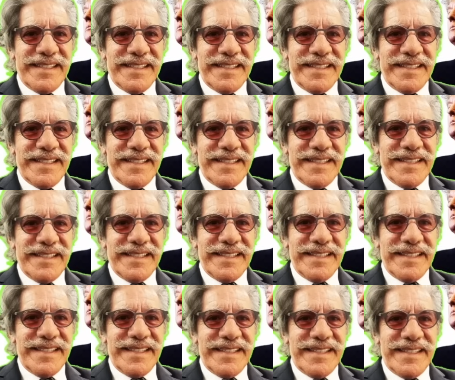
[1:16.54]

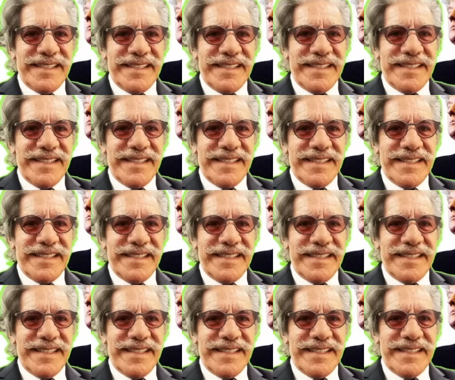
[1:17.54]

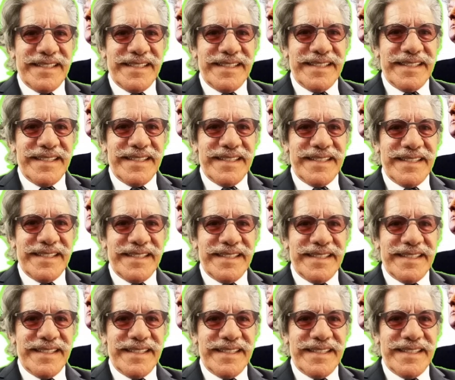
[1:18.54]

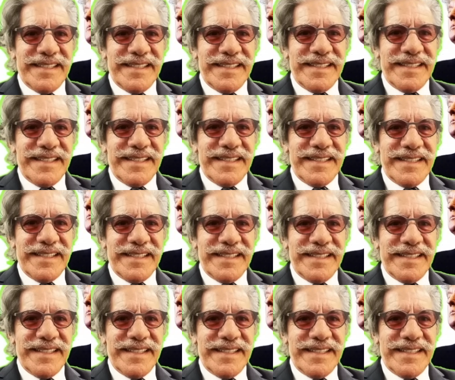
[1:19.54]

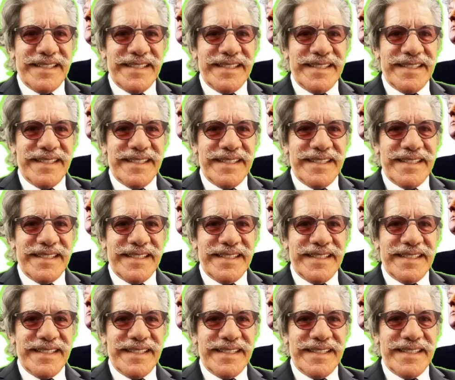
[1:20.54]

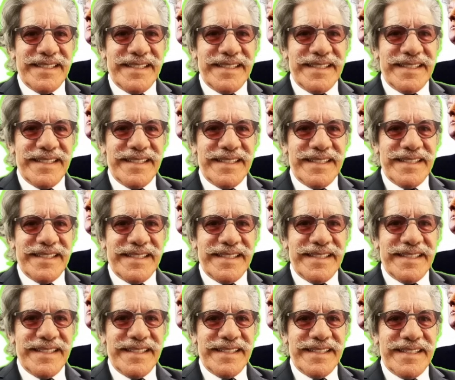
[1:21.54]

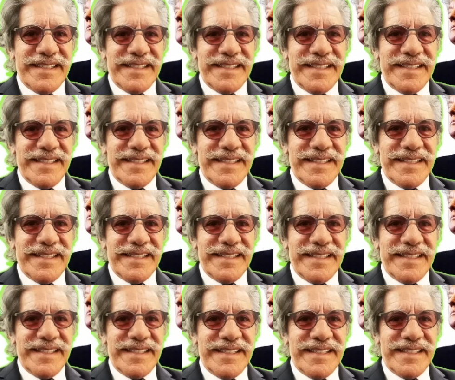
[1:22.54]

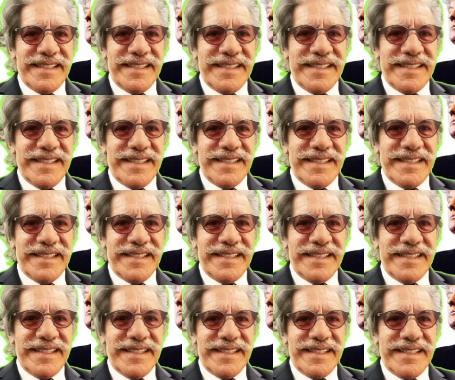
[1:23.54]
(not speaking)